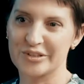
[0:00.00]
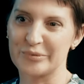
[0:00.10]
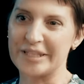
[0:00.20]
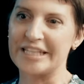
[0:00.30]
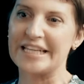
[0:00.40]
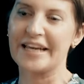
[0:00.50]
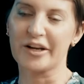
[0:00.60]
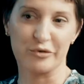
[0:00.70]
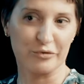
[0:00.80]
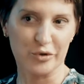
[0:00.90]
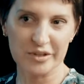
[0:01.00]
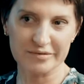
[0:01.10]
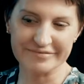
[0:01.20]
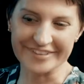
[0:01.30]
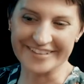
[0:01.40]
to being cared for,
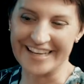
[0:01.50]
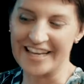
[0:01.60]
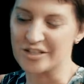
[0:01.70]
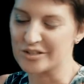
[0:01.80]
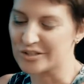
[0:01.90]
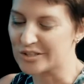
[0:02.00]
and